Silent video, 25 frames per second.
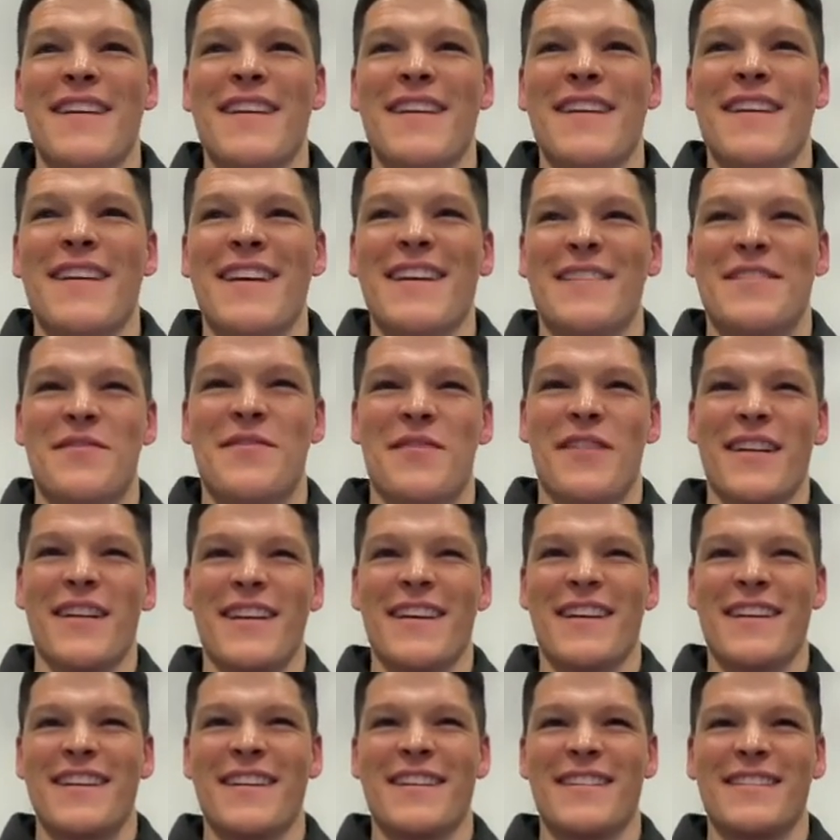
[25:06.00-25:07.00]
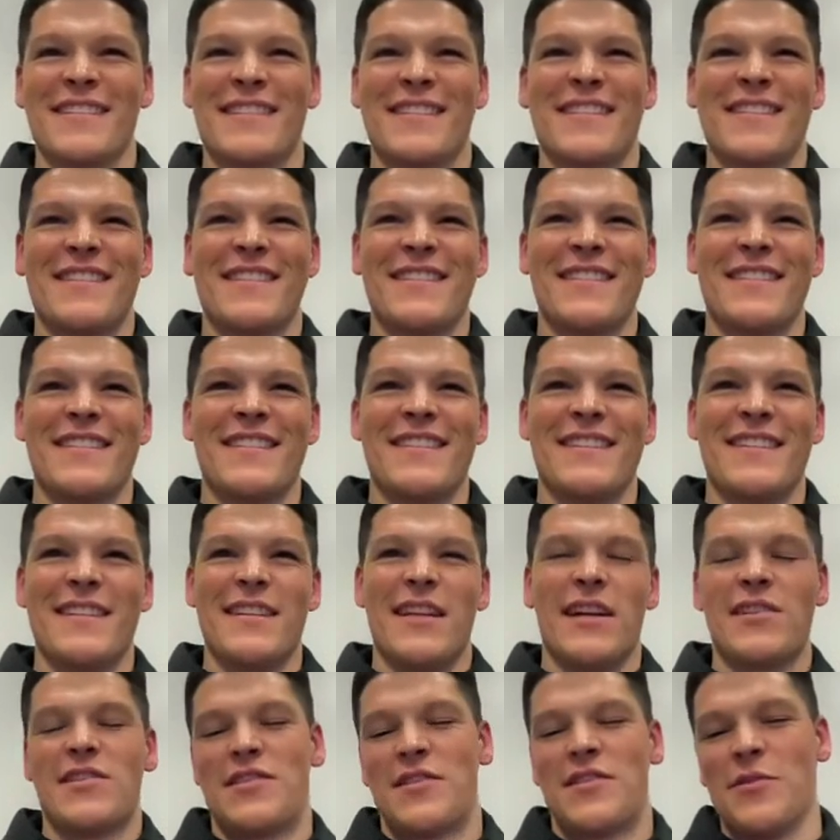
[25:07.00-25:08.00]
It's funny because
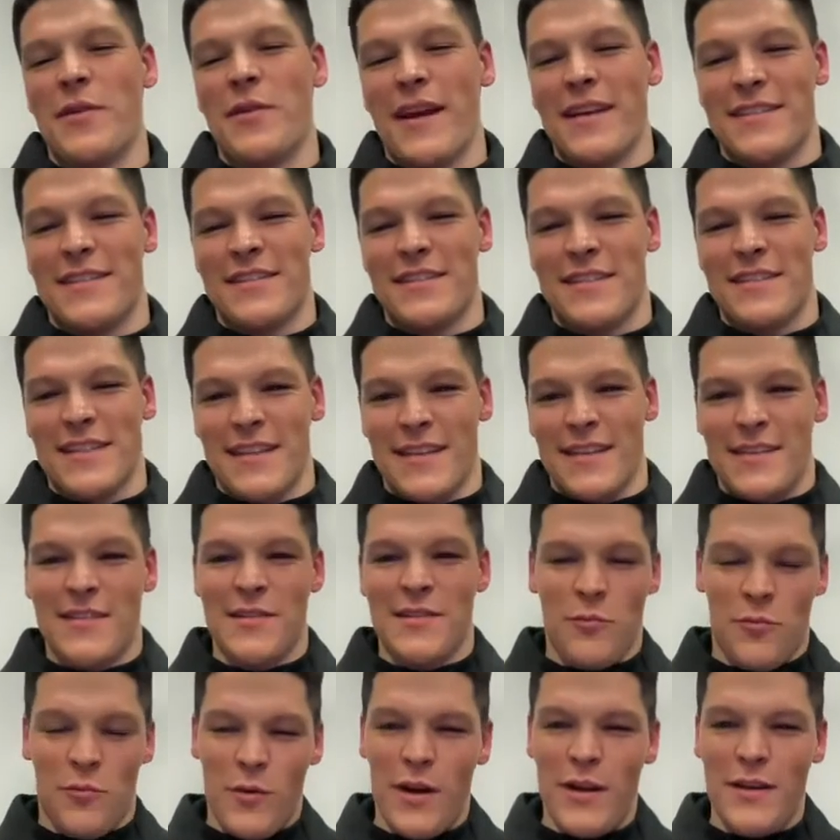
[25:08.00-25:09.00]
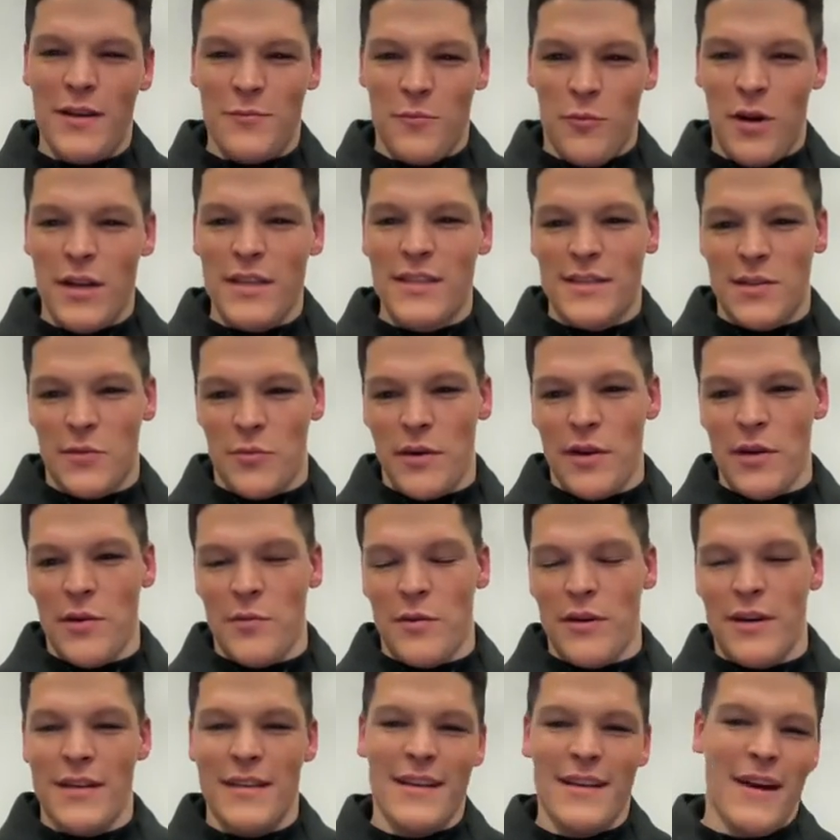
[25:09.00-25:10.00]
there's two answers to this. One's the real
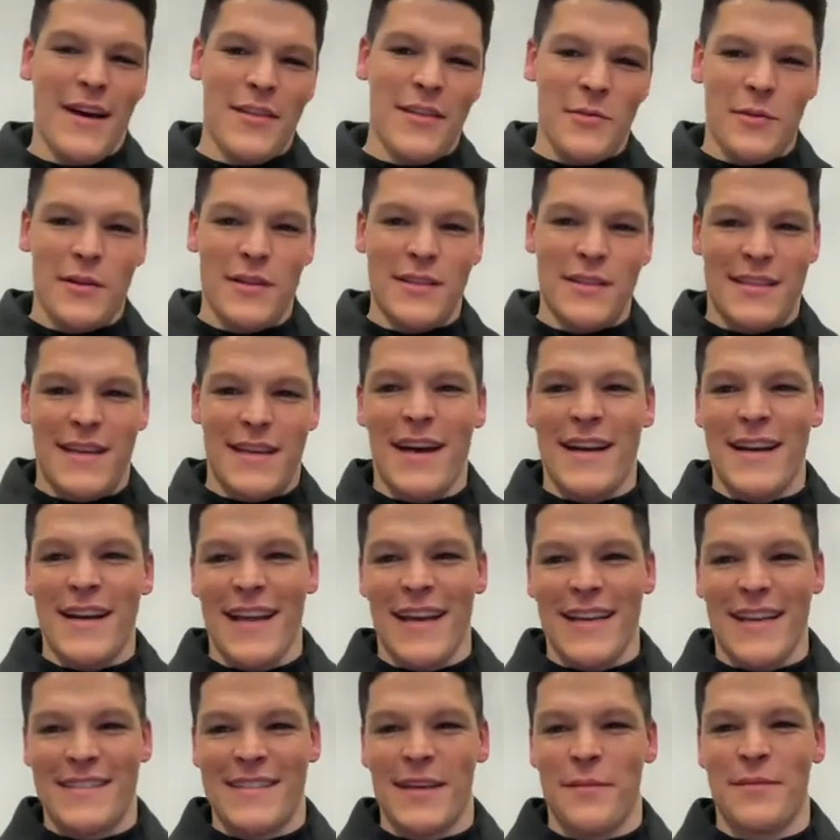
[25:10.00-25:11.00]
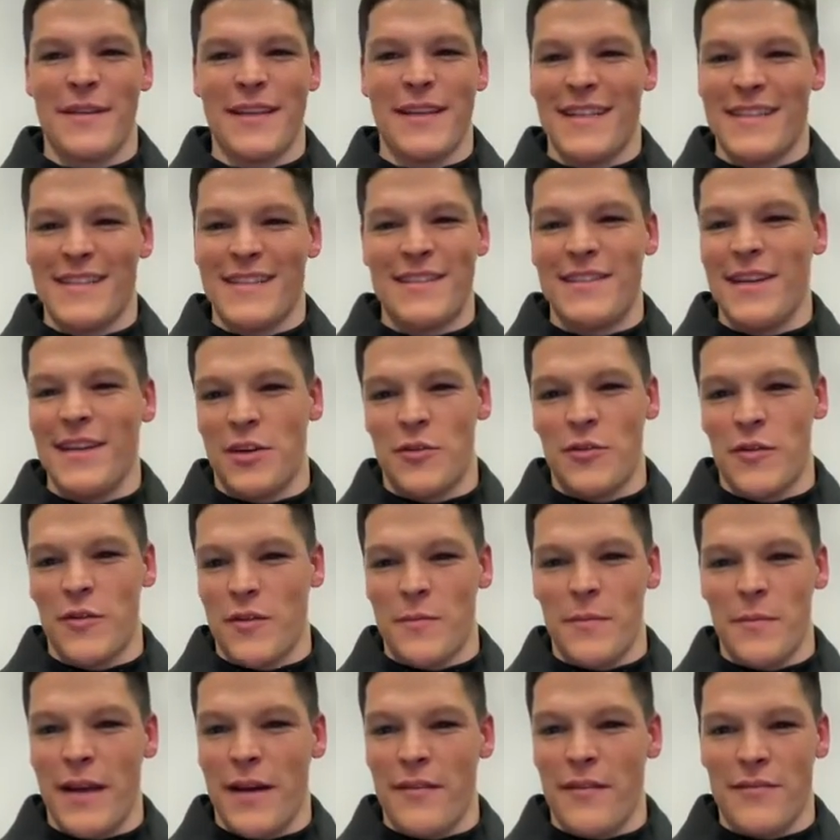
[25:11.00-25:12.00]
one. The other one's kind of like something that's stuck with
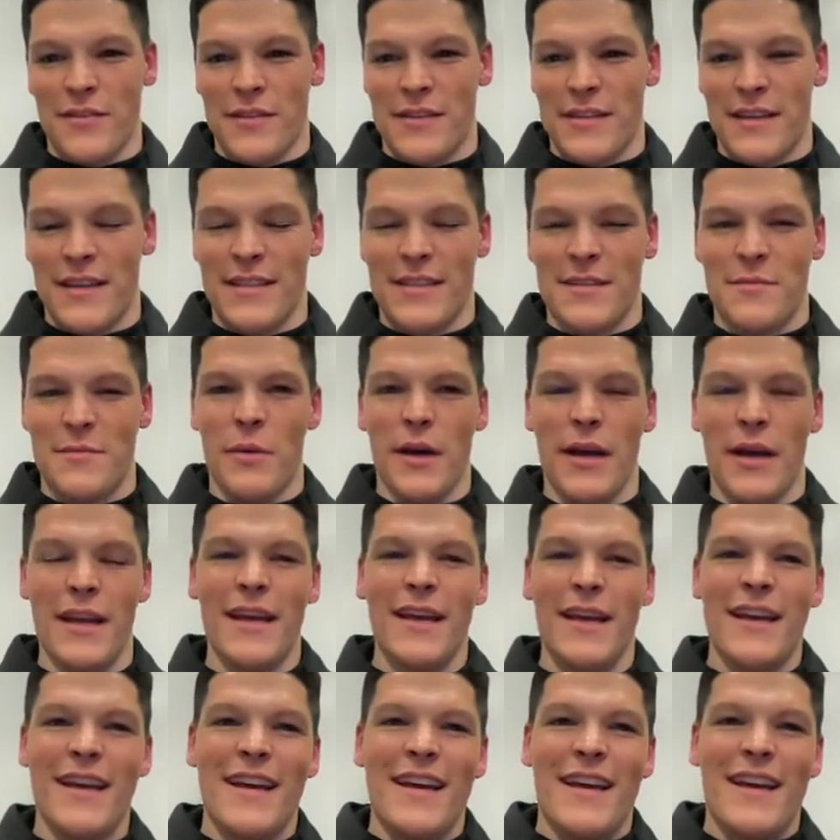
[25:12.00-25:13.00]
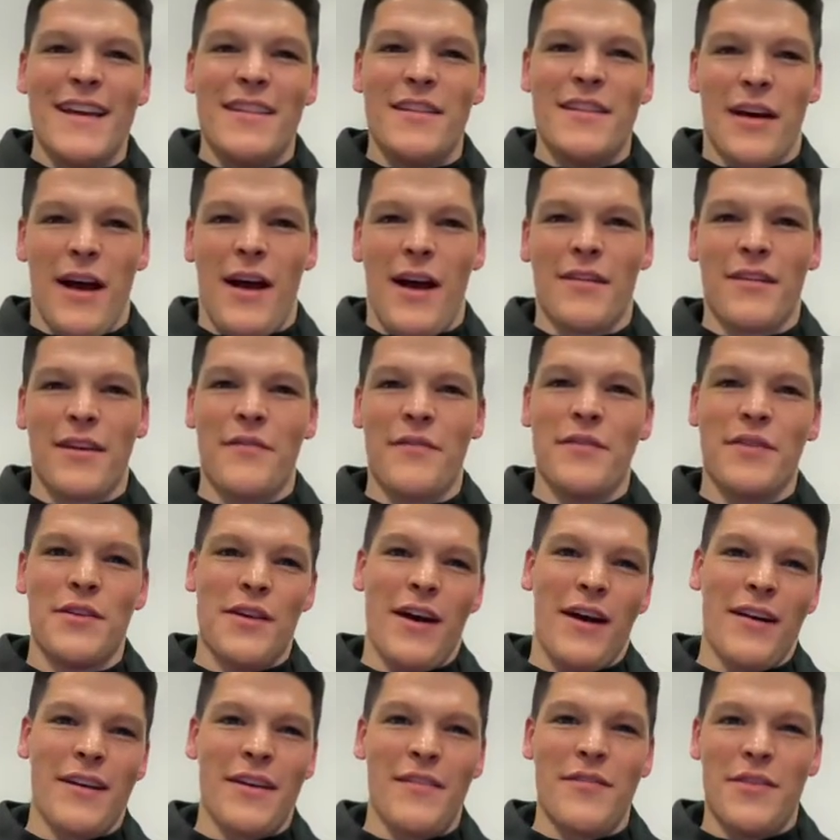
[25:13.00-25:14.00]
me ever since. But I'll give you
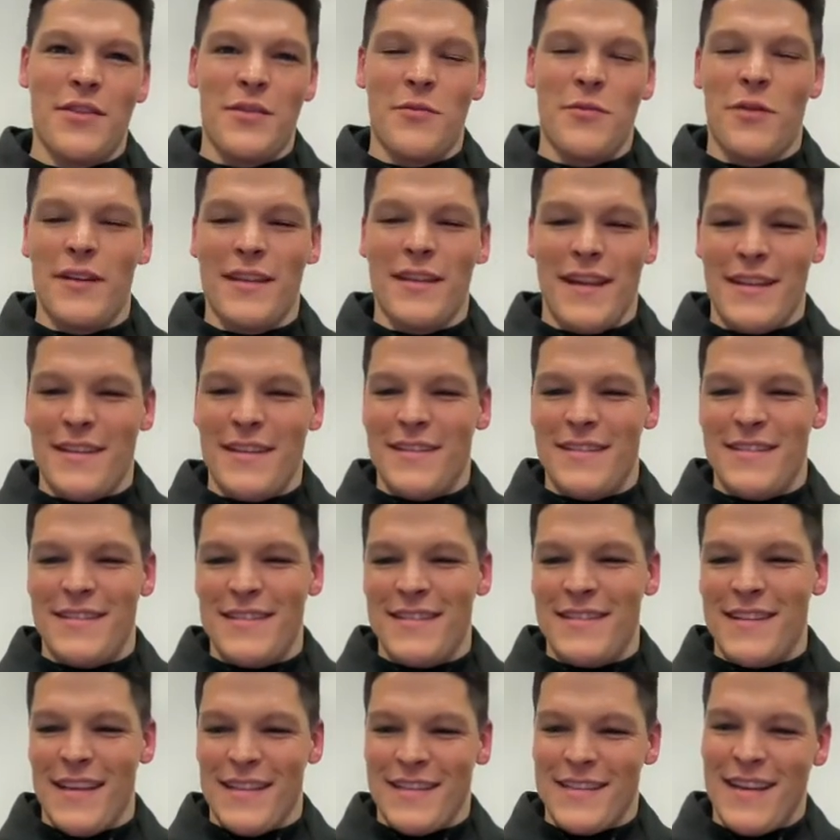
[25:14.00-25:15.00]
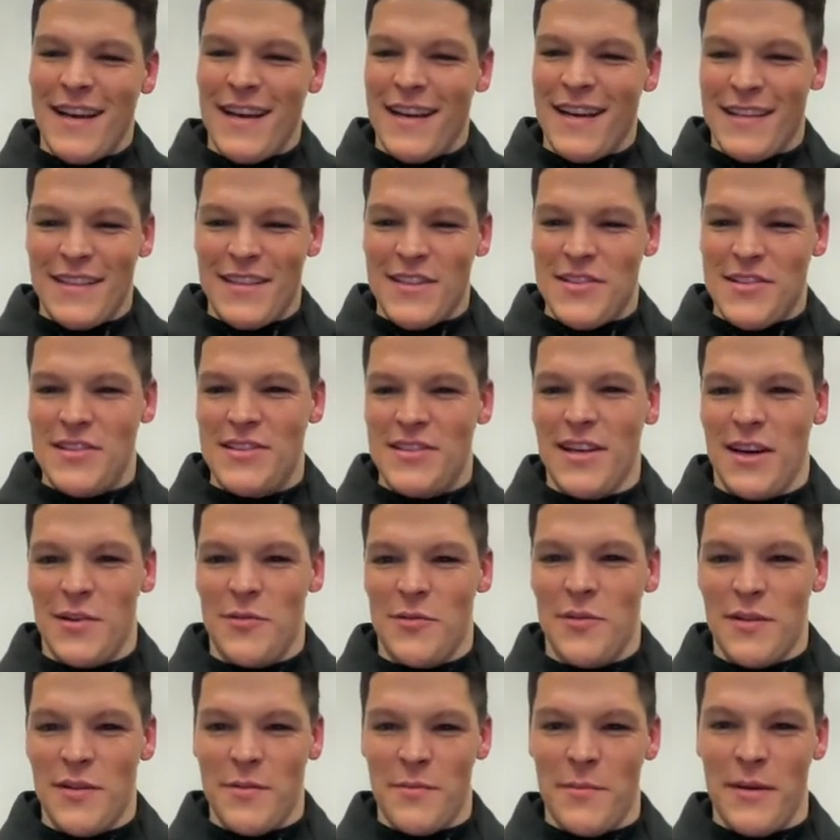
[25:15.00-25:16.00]
the one that's kind of just stuck
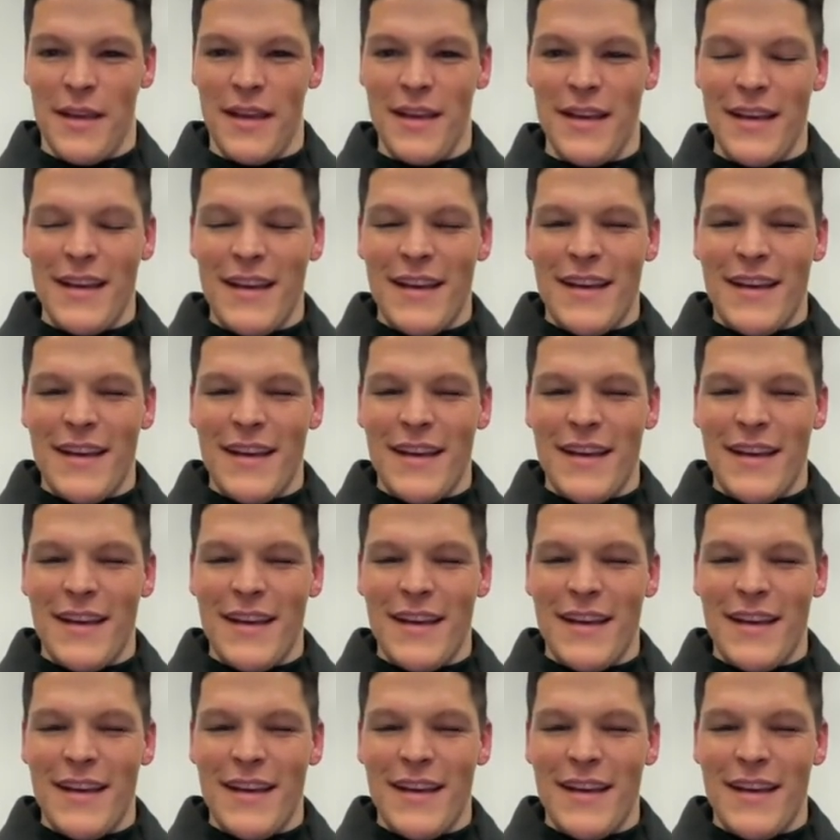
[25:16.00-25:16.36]
with me.